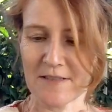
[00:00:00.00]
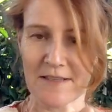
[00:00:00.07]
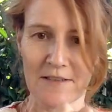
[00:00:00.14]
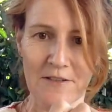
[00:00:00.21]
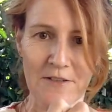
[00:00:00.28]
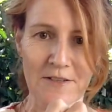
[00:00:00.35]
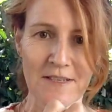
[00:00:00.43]

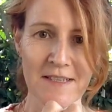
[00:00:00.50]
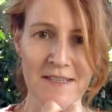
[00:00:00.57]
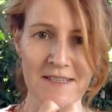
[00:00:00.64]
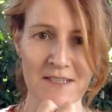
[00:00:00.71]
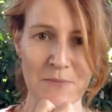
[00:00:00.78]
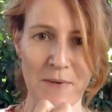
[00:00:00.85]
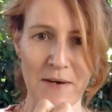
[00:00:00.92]
yellow
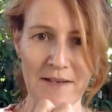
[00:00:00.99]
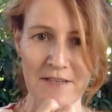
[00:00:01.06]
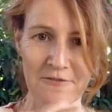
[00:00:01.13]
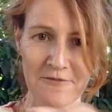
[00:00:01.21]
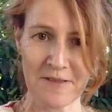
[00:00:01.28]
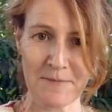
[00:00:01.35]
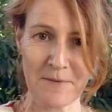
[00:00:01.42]
suede
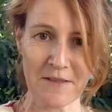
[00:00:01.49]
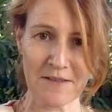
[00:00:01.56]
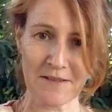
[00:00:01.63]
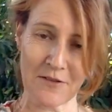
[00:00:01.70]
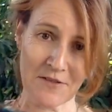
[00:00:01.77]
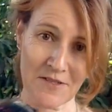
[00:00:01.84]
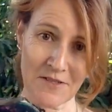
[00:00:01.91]
fabric,
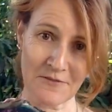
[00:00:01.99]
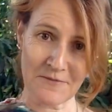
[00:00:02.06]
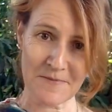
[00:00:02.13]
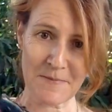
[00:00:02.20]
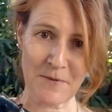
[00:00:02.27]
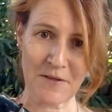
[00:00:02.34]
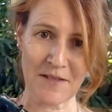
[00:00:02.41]
also from
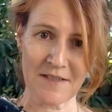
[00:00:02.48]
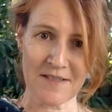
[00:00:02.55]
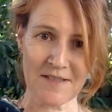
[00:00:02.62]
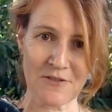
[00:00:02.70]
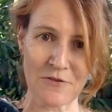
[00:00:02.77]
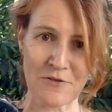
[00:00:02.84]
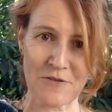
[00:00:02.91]
Spotlight
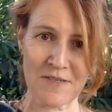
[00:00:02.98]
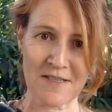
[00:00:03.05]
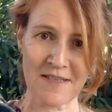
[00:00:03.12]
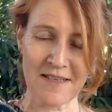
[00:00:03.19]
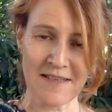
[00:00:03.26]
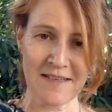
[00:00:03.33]
stores.